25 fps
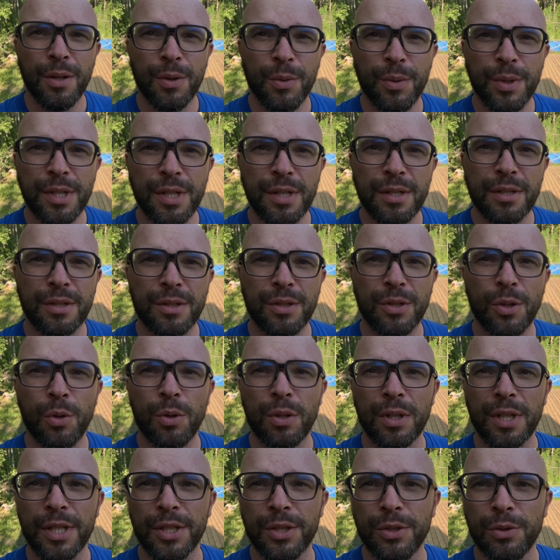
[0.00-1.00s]
which is
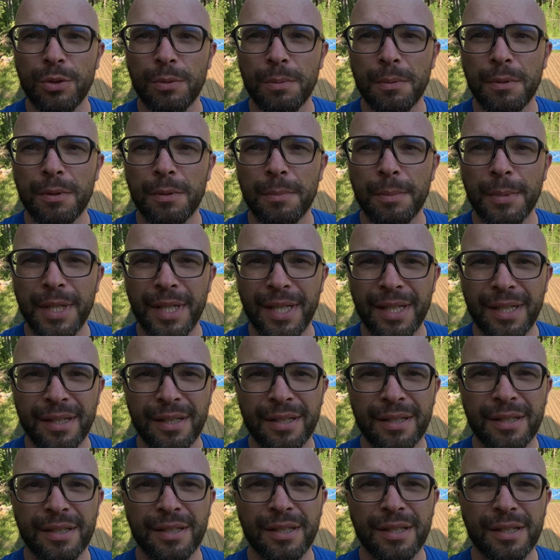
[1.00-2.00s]
totally doable, but
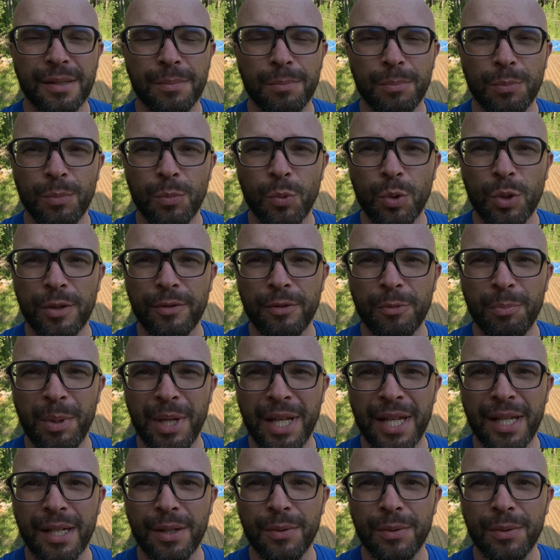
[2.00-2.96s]
just more of a pain.